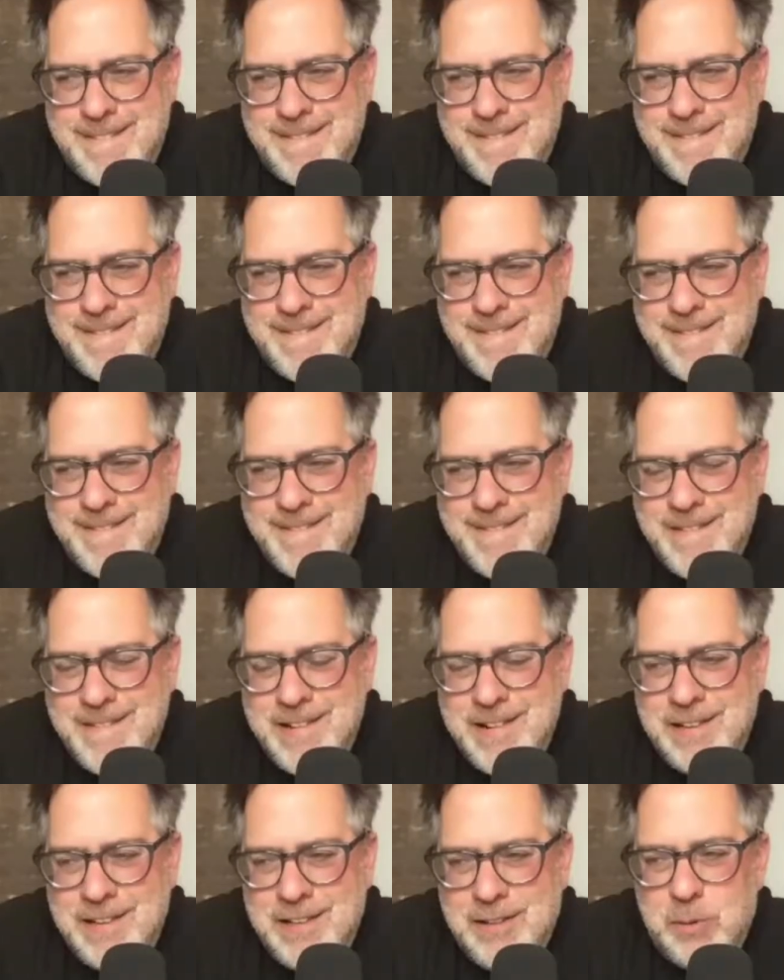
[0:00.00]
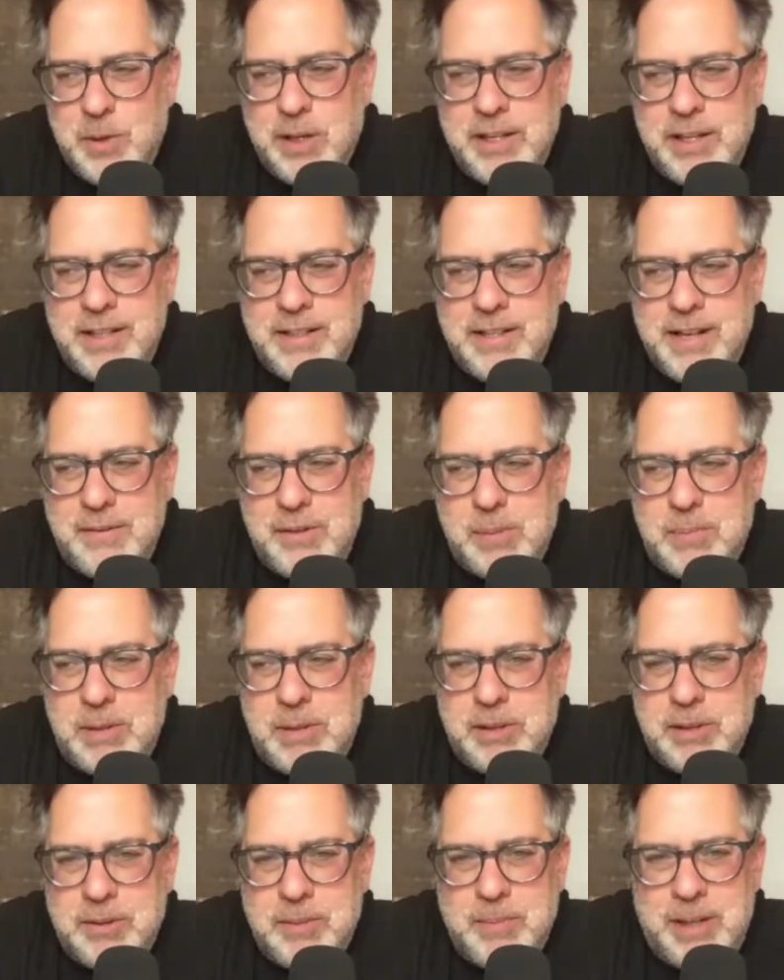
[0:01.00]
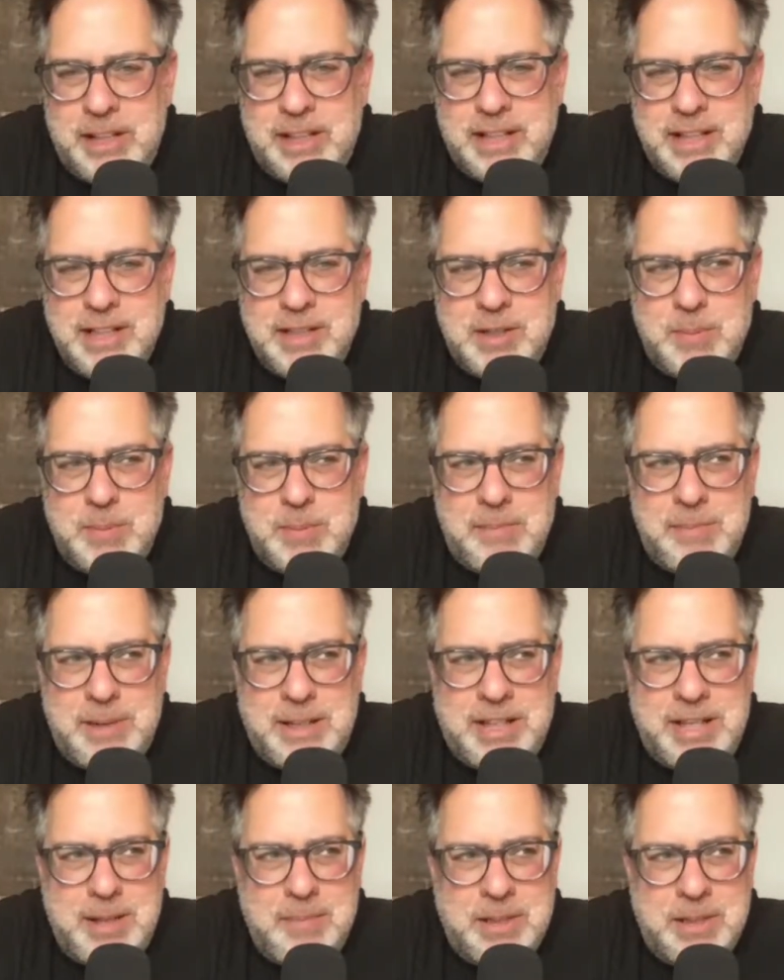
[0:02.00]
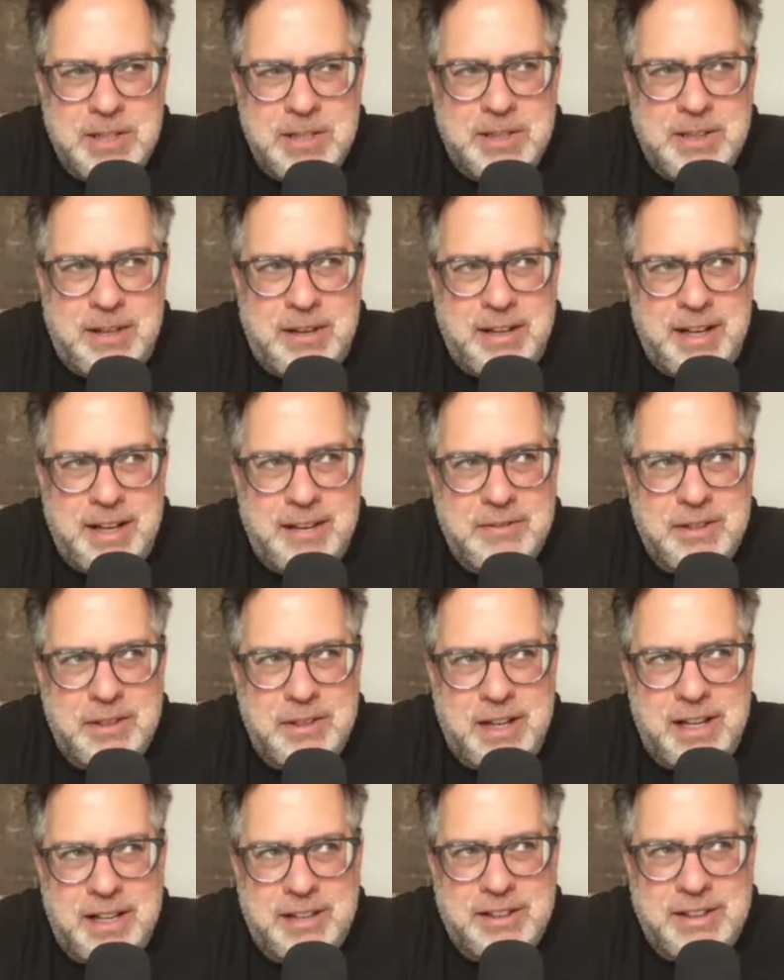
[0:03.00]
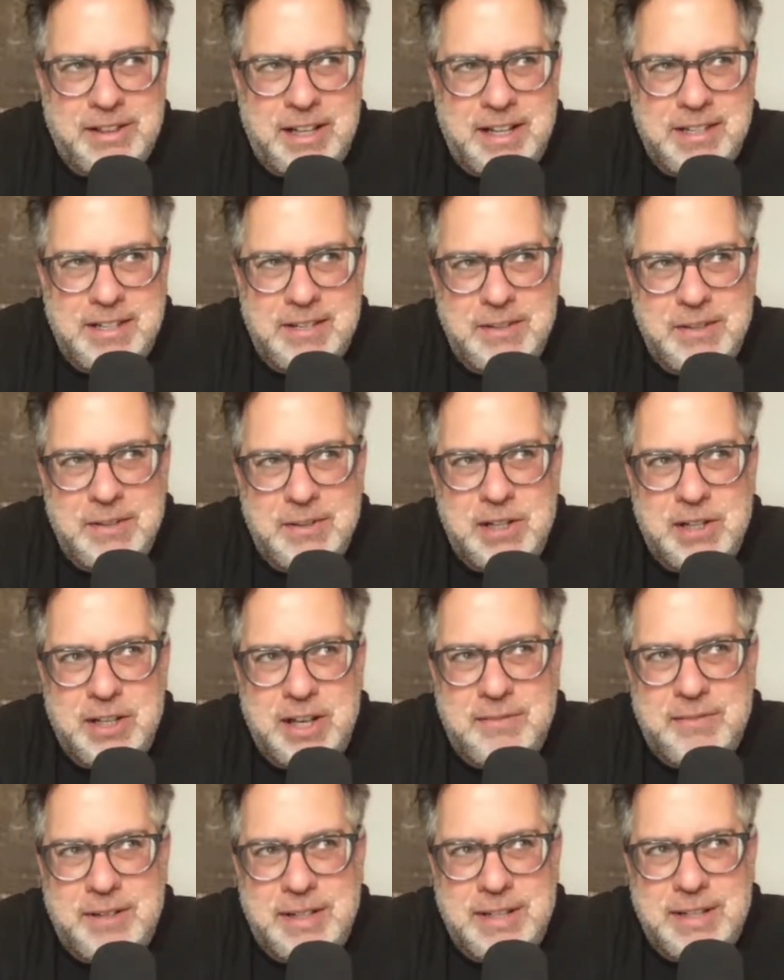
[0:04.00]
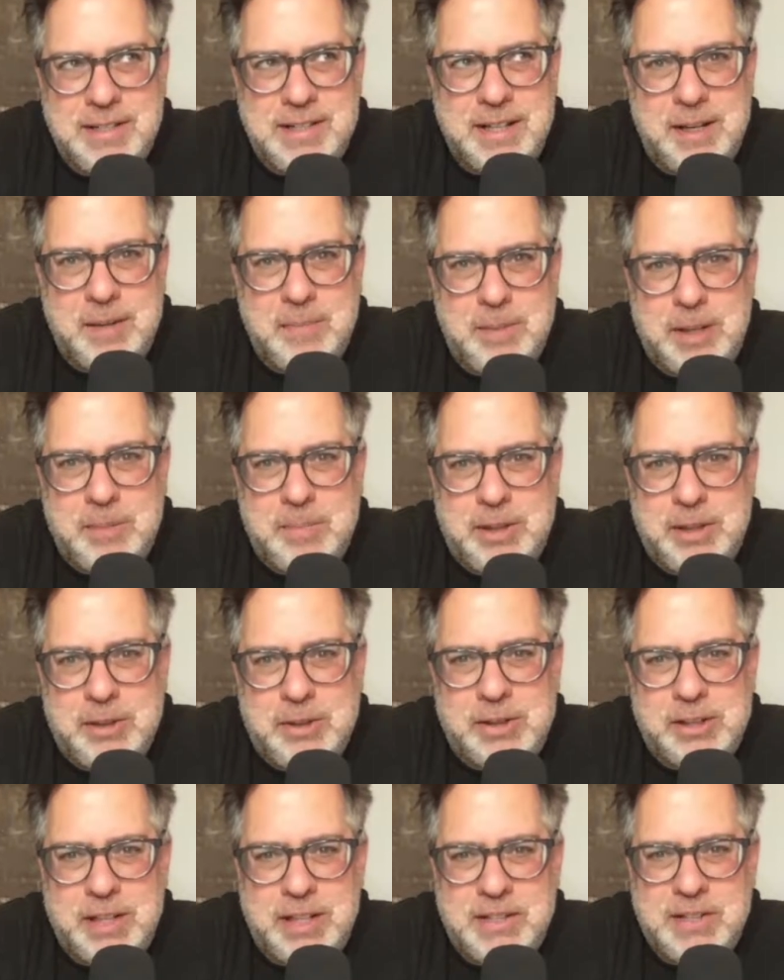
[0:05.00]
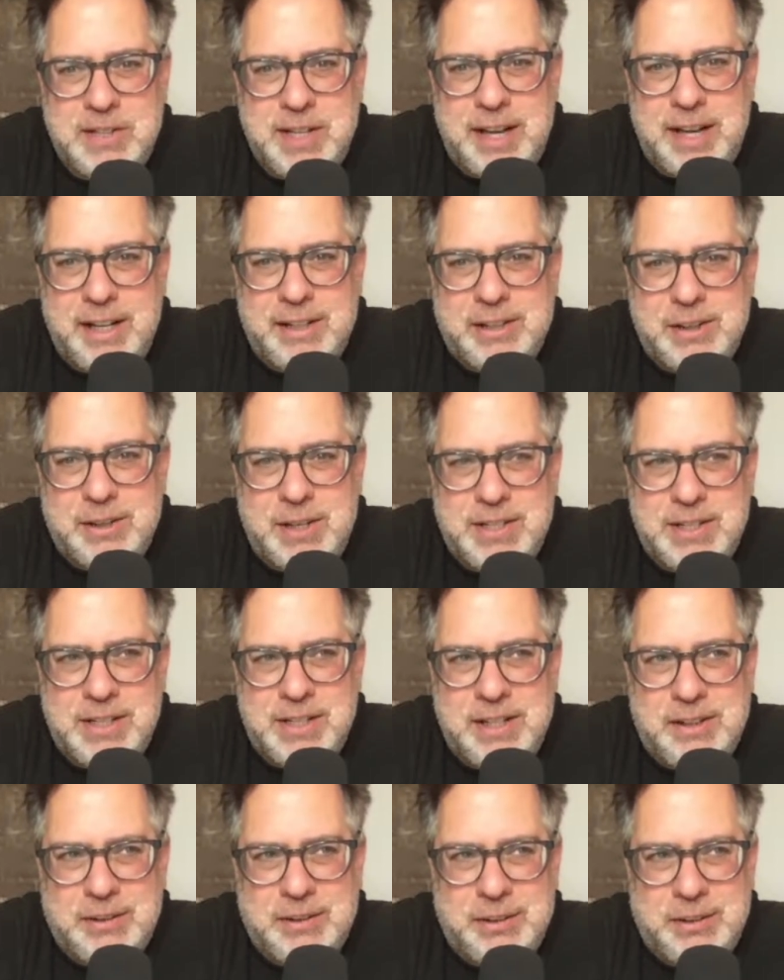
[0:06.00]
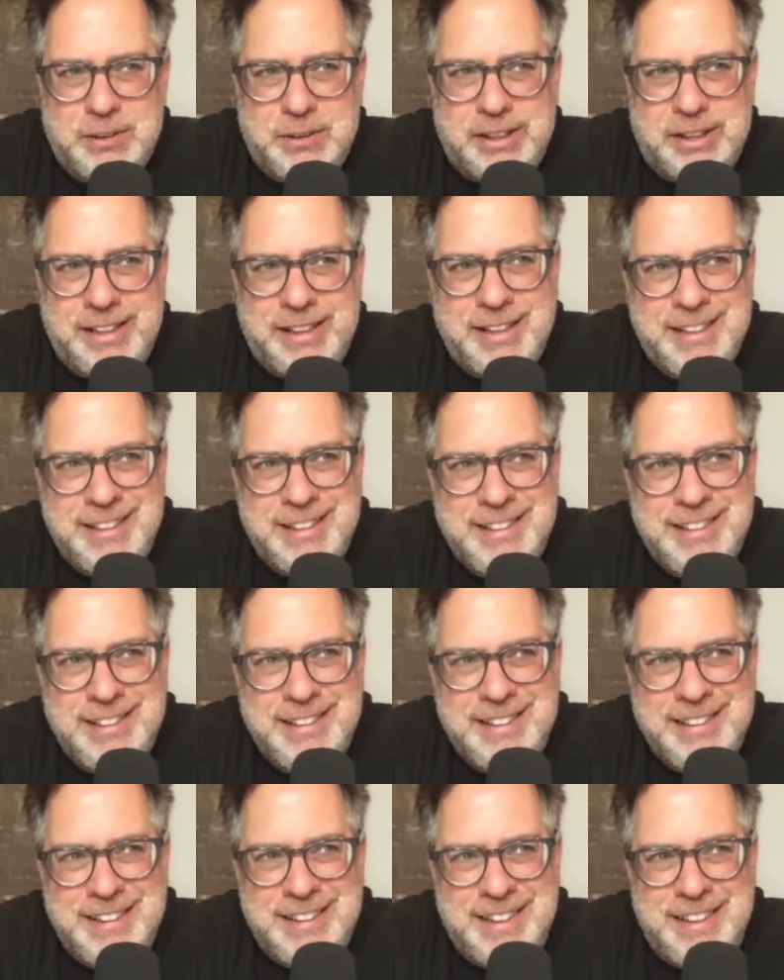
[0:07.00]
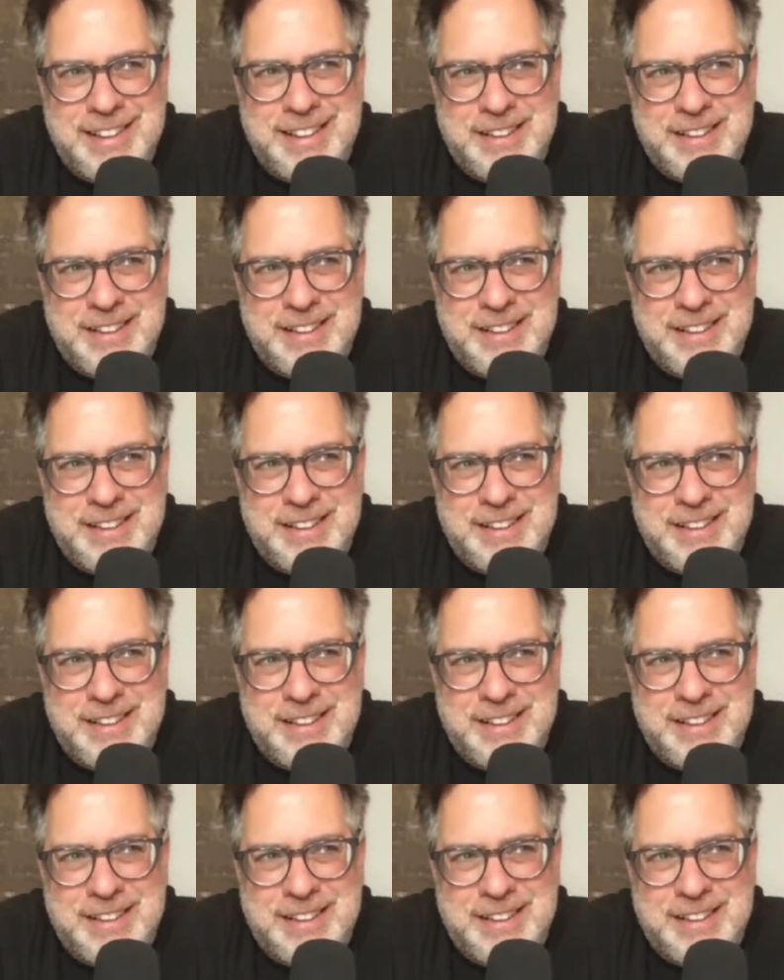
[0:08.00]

it. Well, I didn't have the beard. My kids made me keep this on after the holidays and no shaving. They said it made me look like Santa Claus and elderly. You